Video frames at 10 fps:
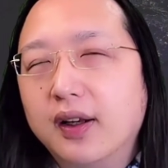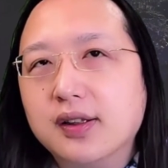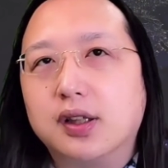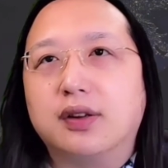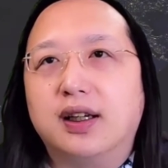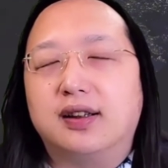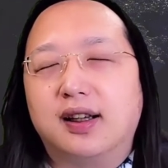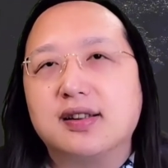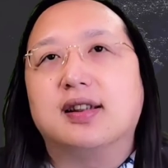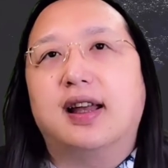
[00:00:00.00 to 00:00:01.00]
So it
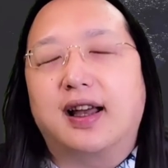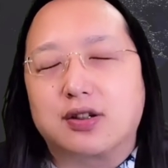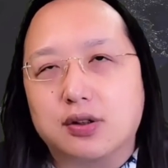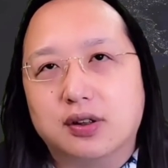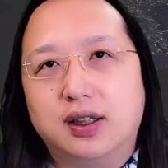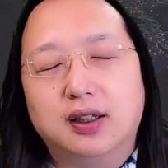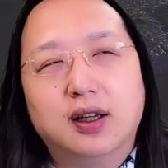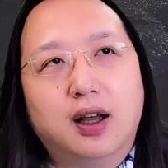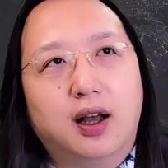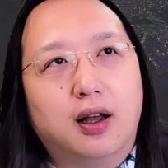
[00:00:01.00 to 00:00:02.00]
doesn't actually
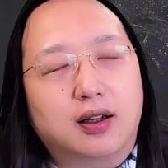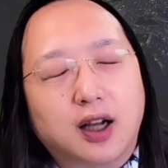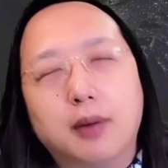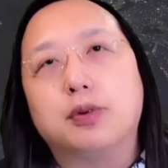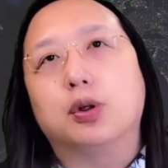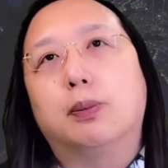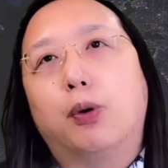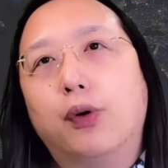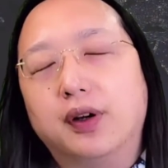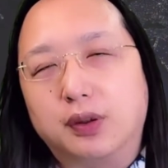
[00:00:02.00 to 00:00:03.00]
come to a
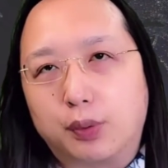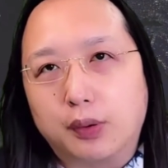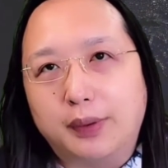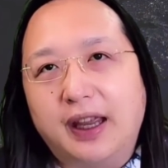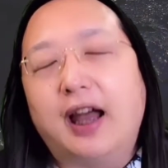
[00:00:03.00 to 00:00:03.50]
point where we